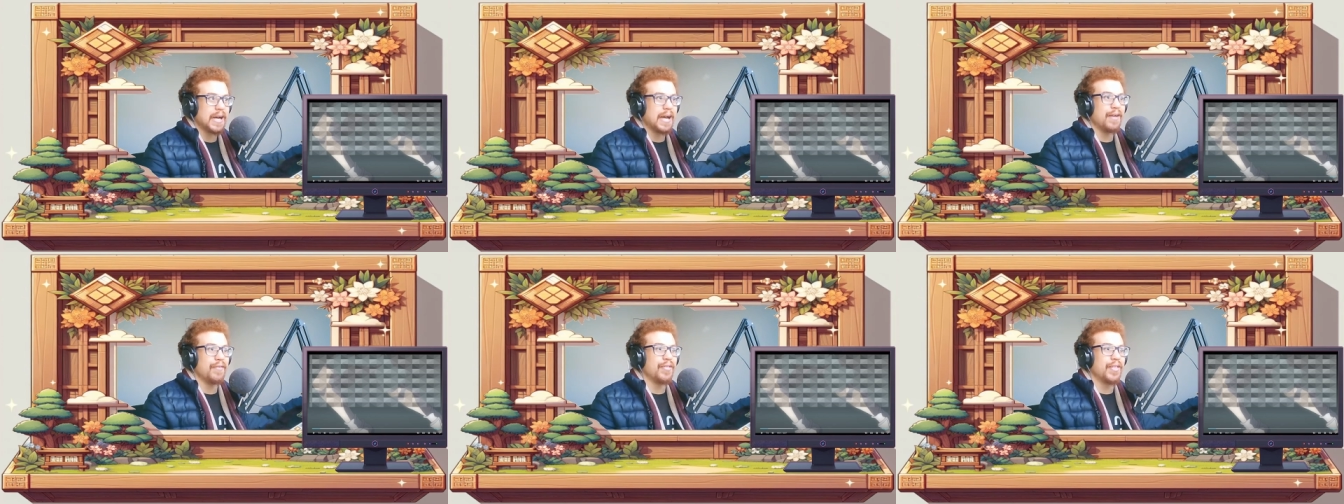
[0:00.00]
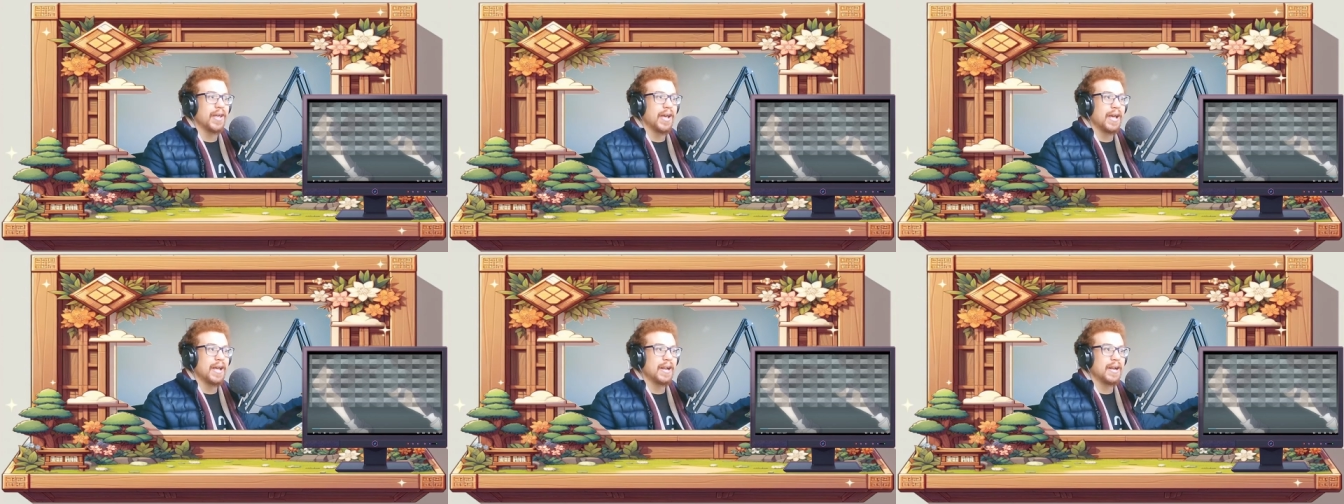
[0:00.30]
And
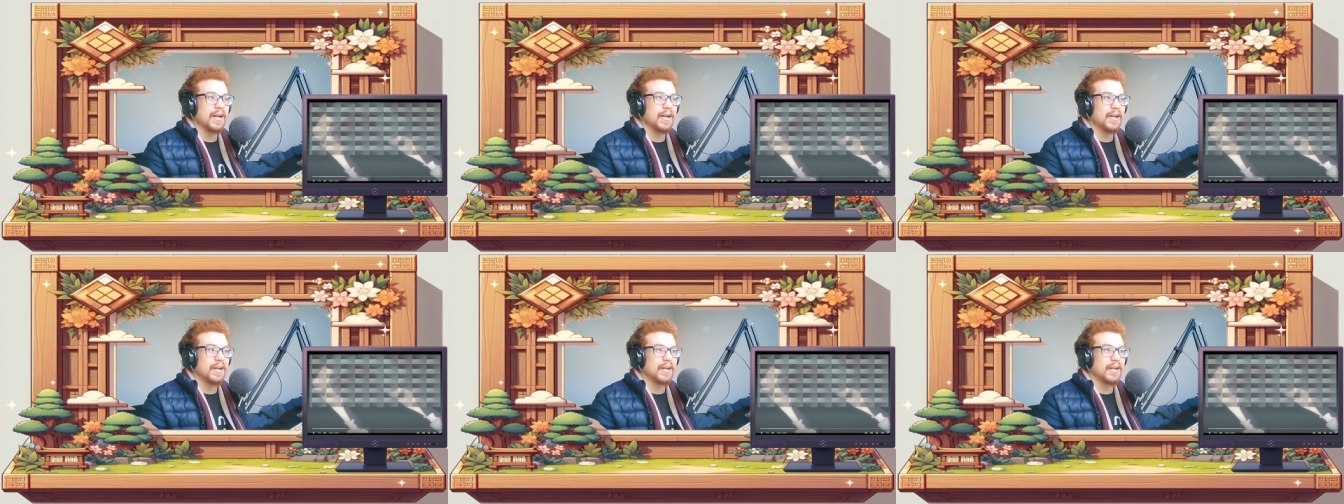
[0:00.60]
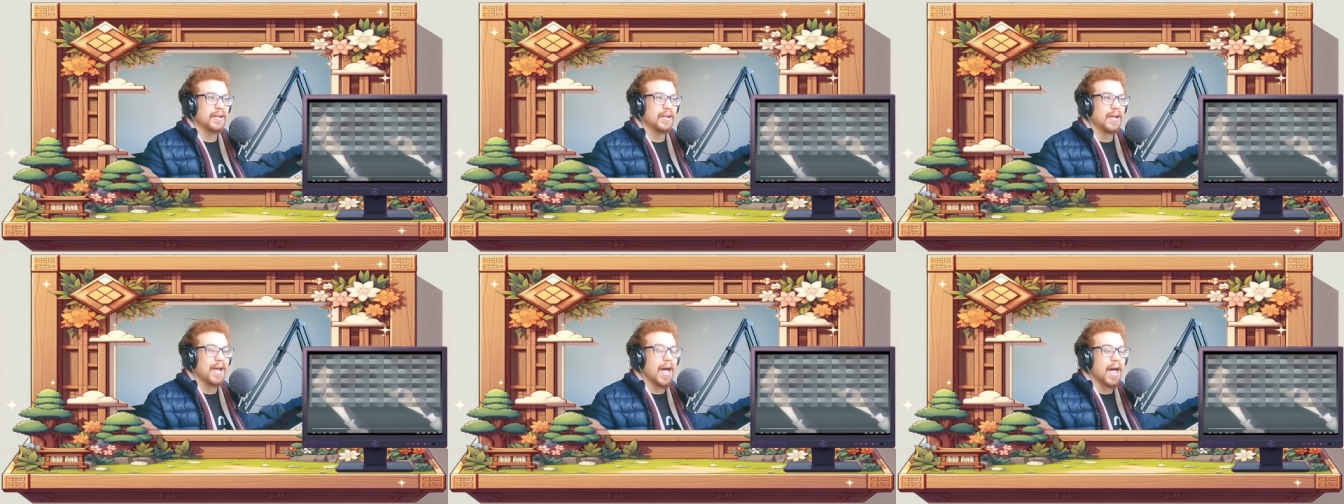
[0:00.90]
then
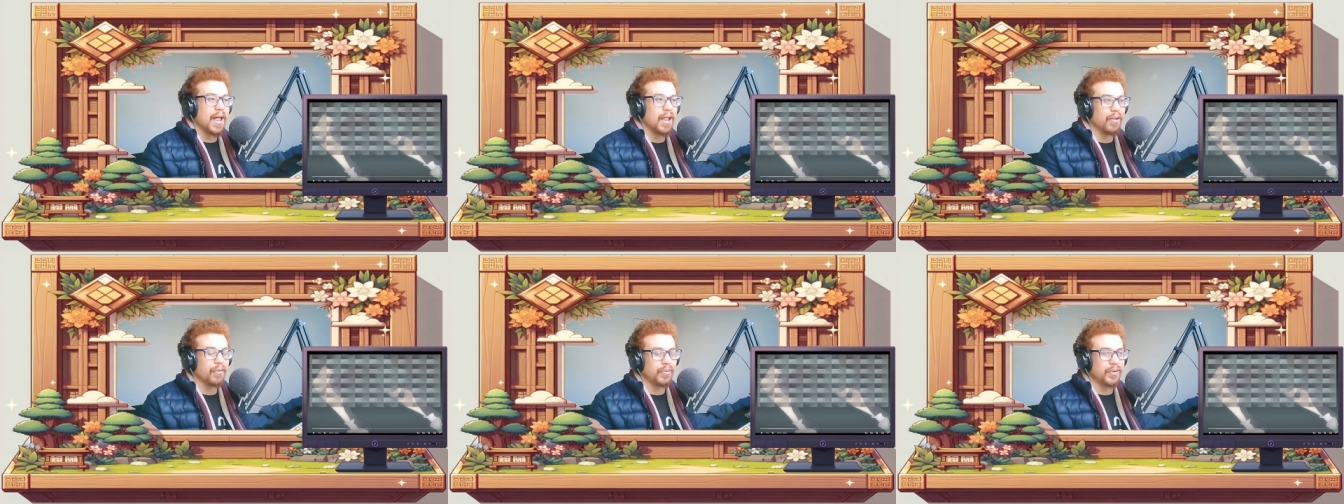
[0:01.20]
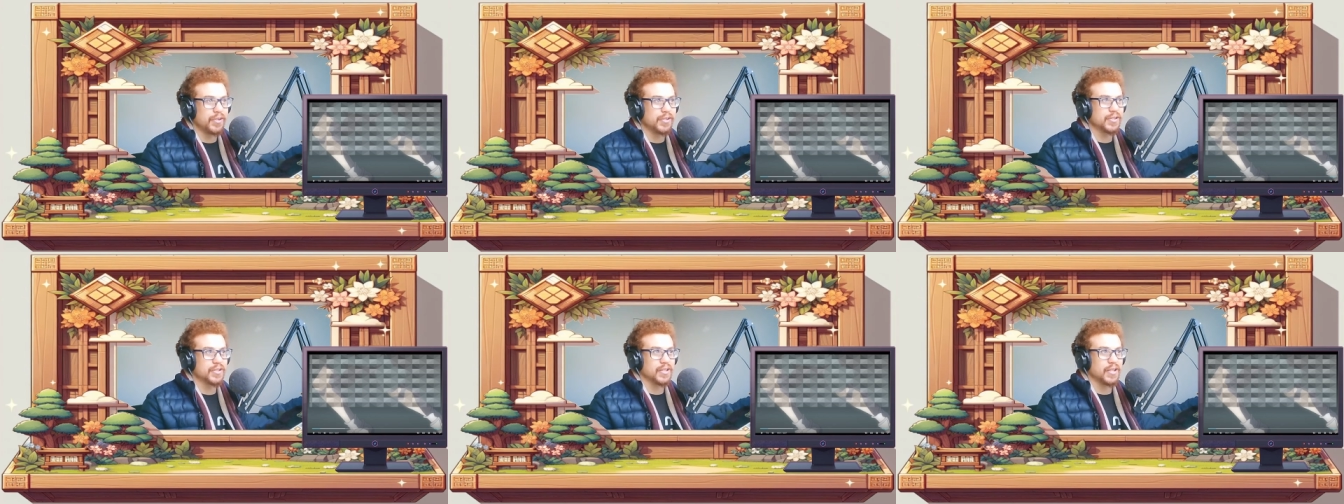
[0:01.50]
L
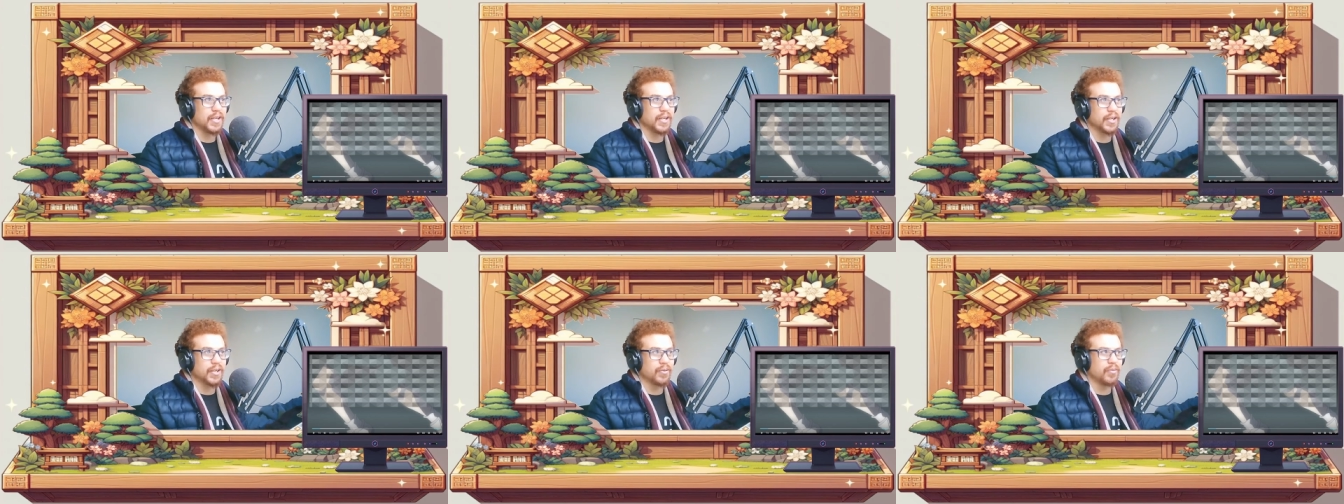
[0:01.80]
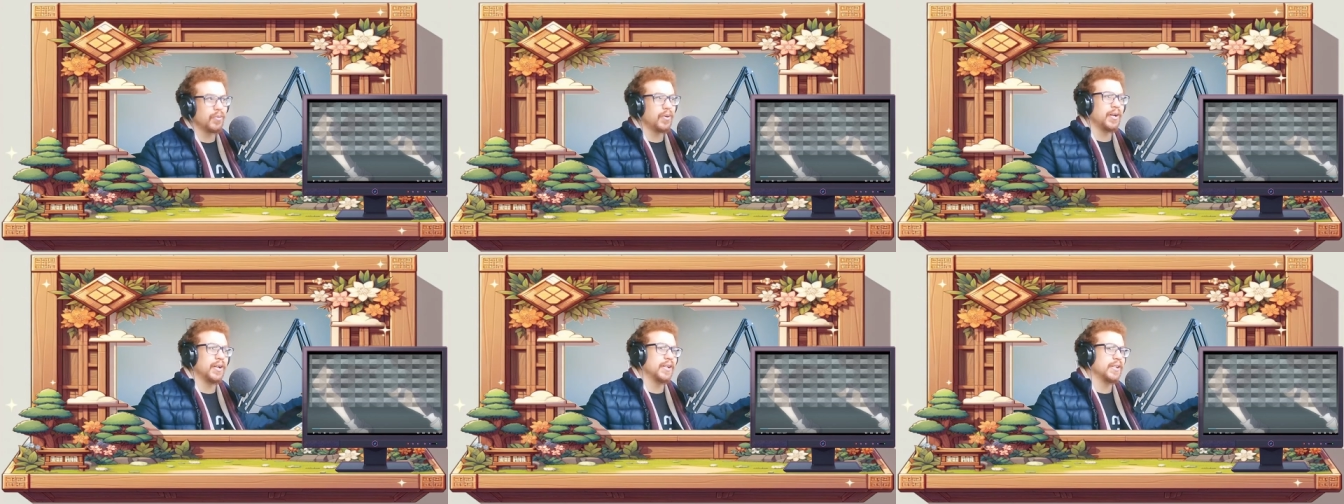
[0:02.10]
was like,
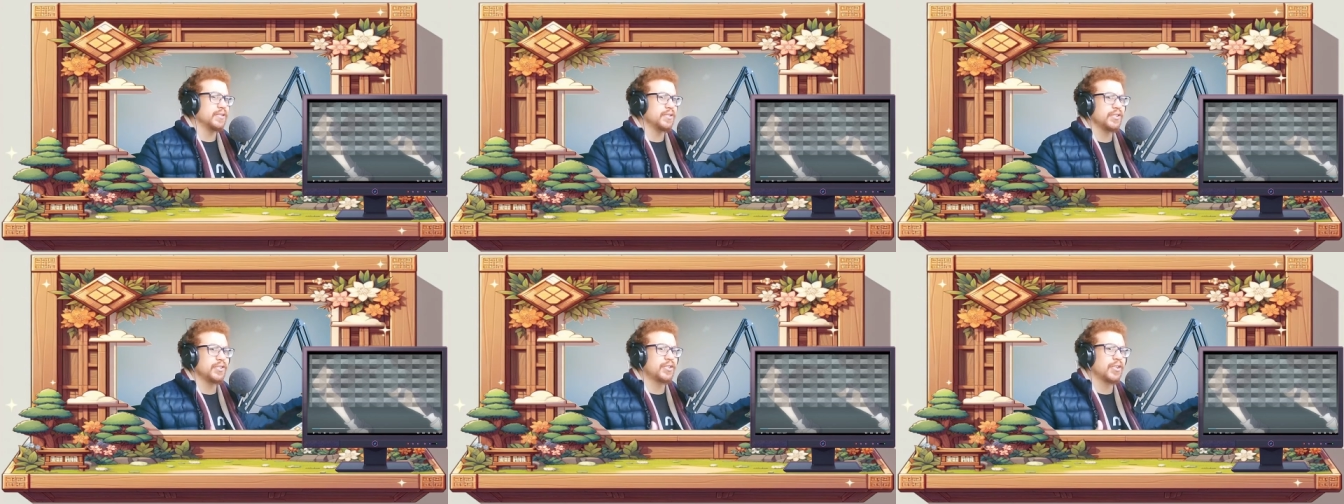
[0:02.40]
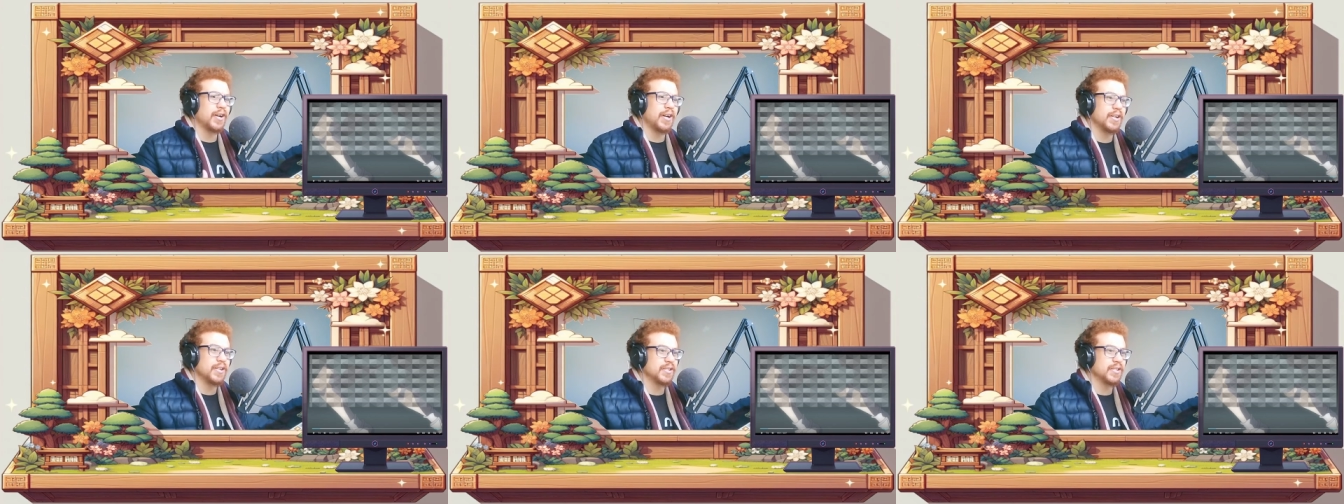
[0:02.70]
what is he trying to